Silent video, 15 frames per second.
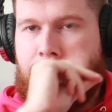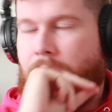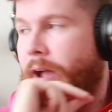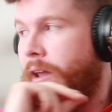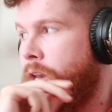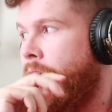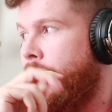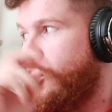I
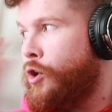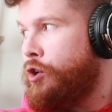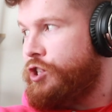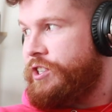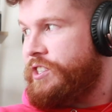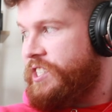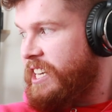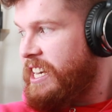had a
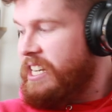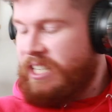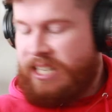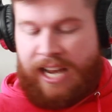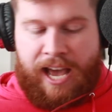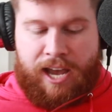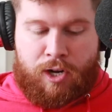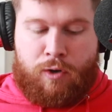cushioned seat,
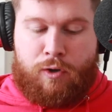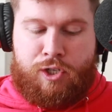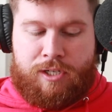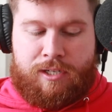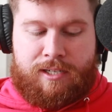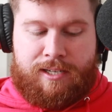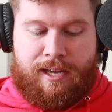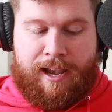had a
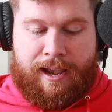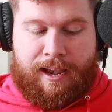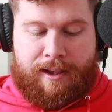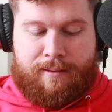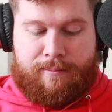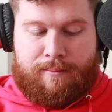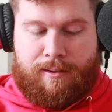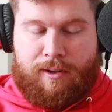cushioned
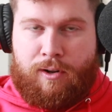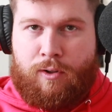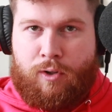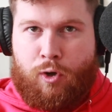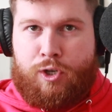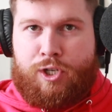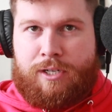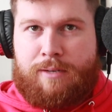uh,
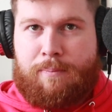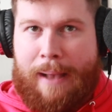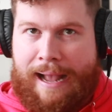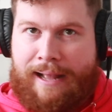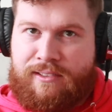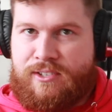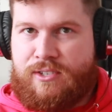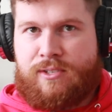cushioned
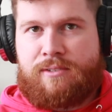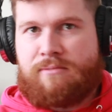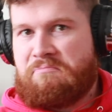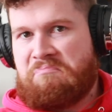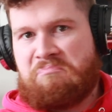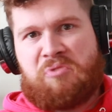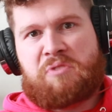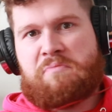pants.
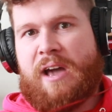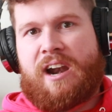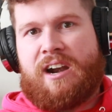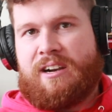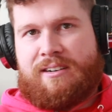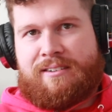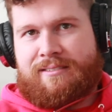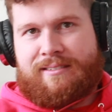Doesn't
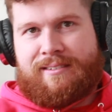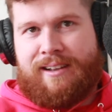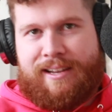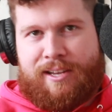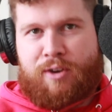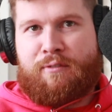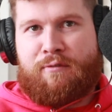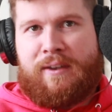matter. Like
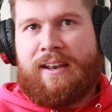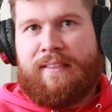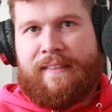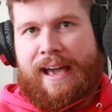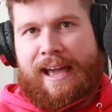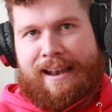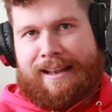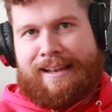you're feeling
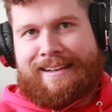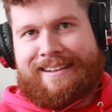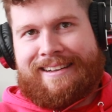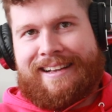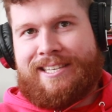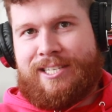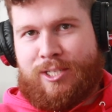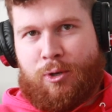that.
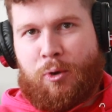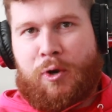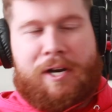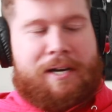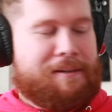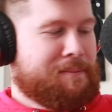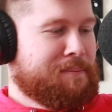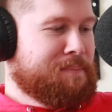It's sore.
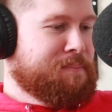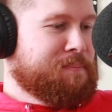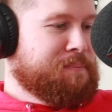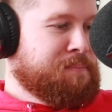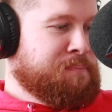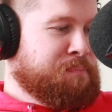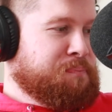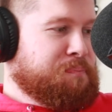
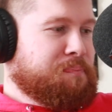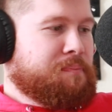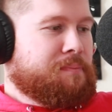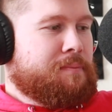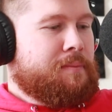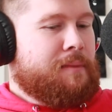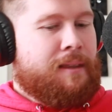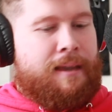
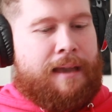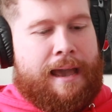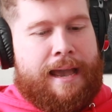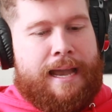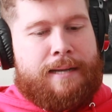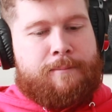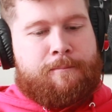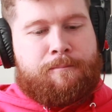
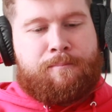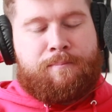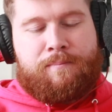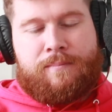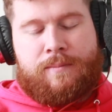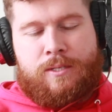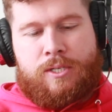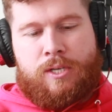Um.
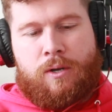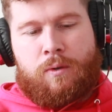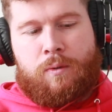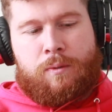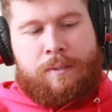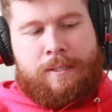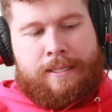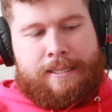
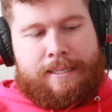So.